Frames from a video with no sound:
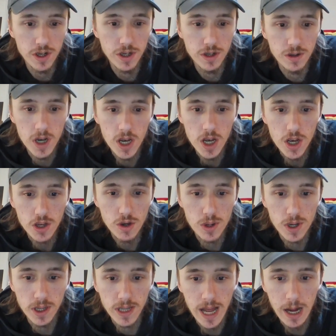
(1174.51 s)
and you
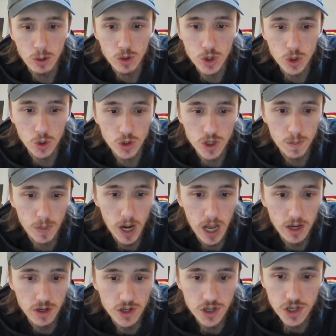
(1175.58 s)
can now talk to
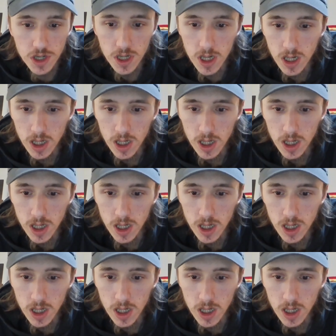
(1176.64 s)
players